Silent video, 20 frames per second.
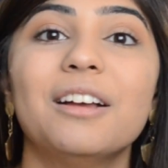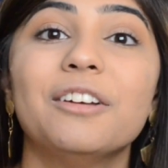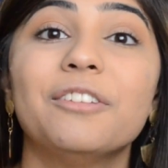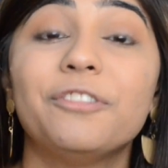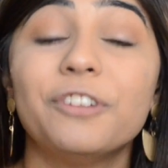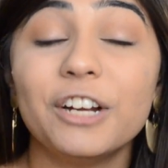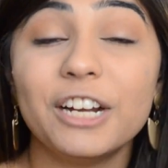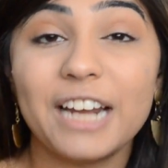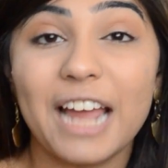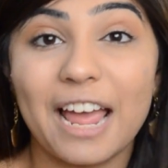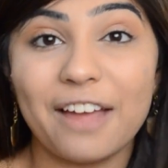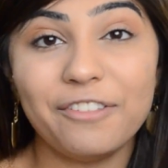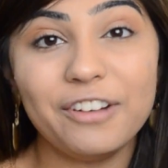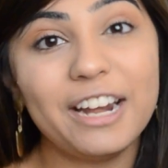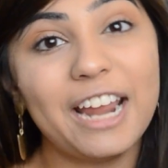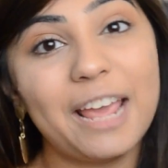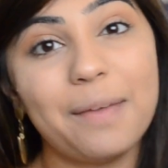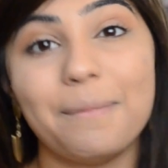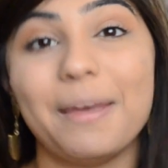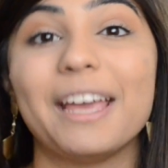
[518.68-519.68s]
For an
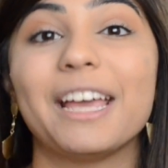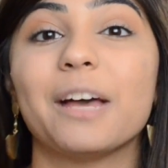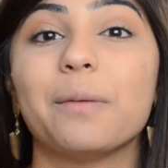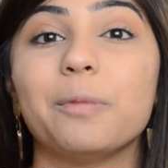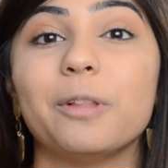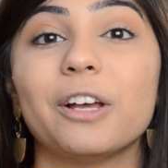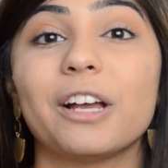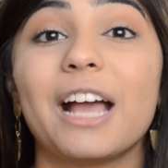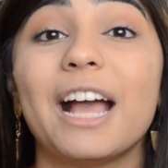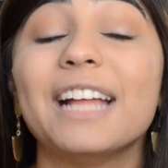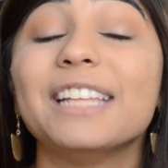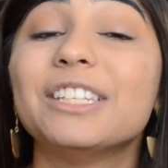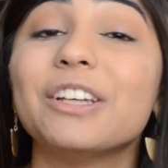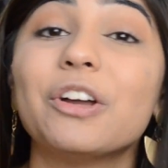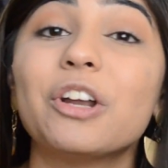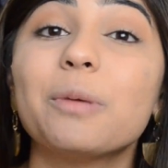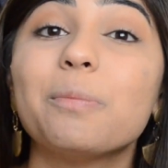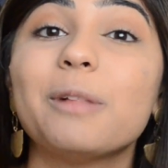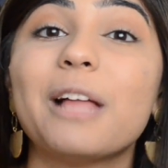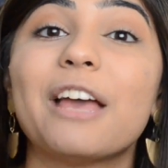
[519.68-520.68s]
everyday makeup look, I
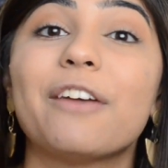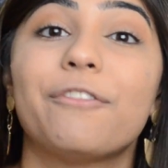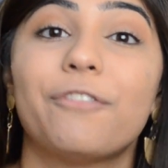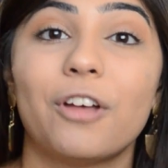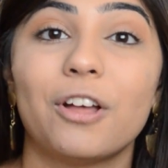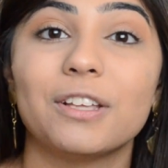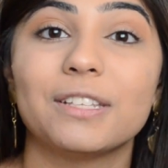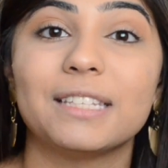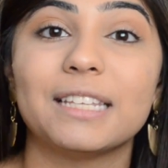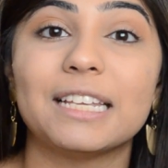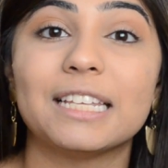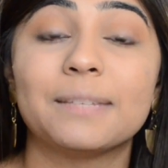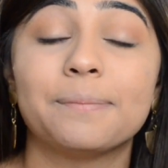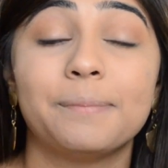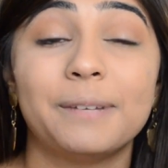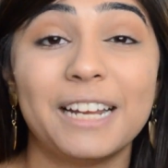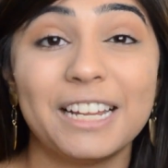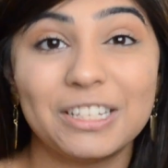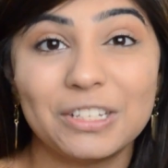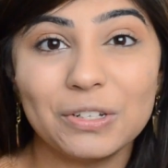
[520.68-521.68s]
don't apply falsies,
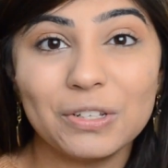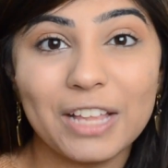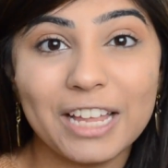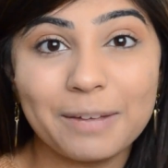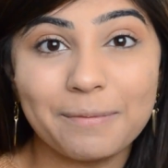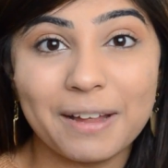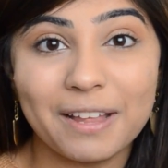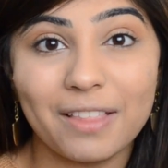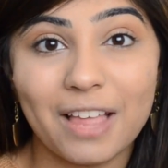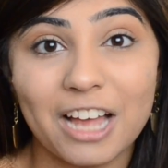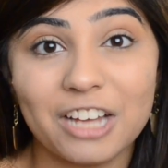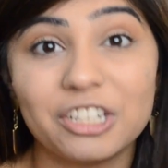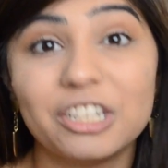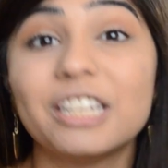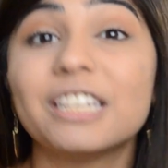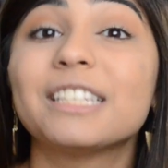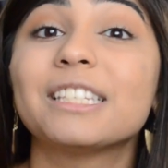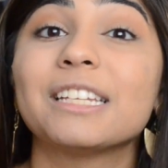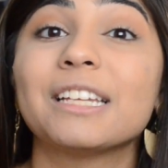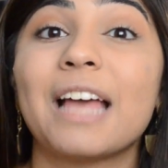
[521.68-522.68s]
but I do like my
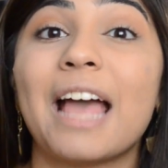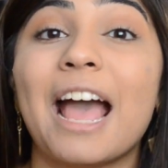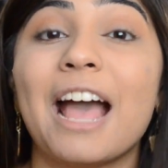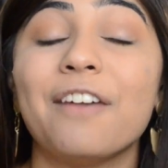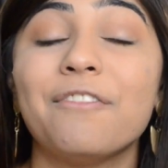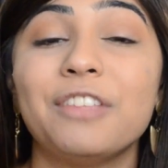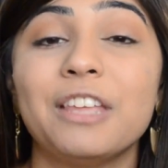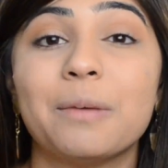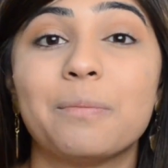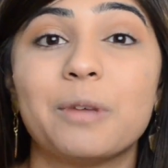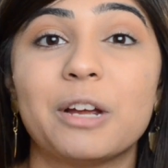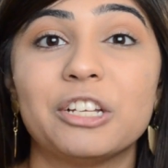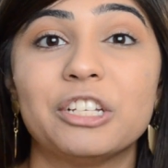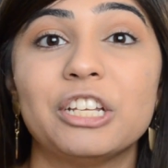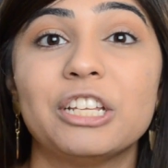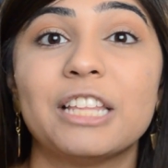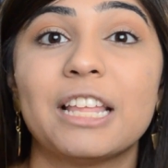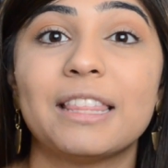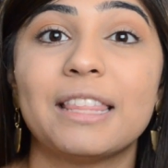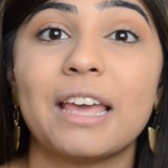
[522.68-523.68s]
lashes to have the
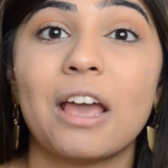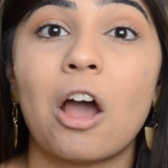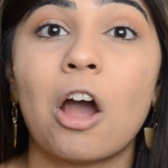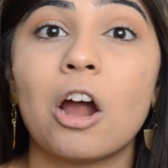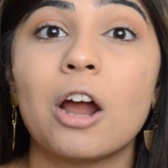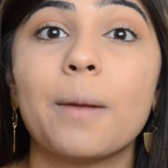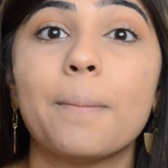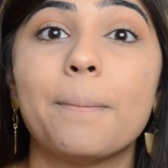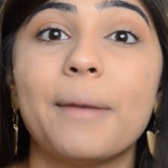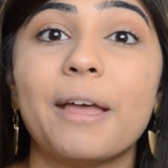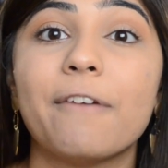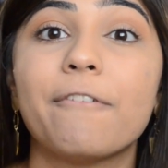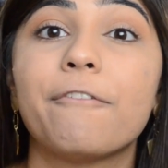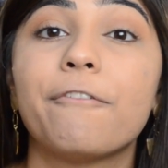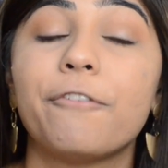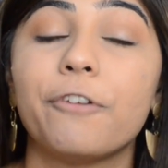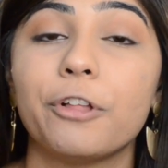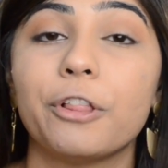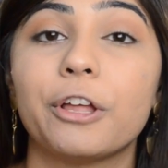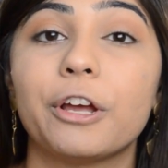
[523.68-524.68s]
impression that they are a bit
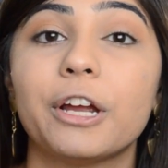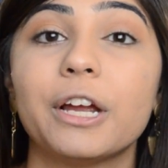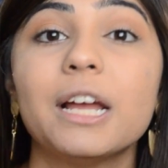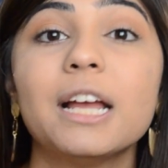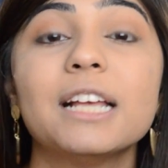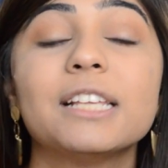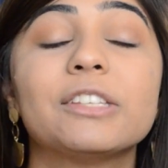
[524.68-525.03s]
fuller.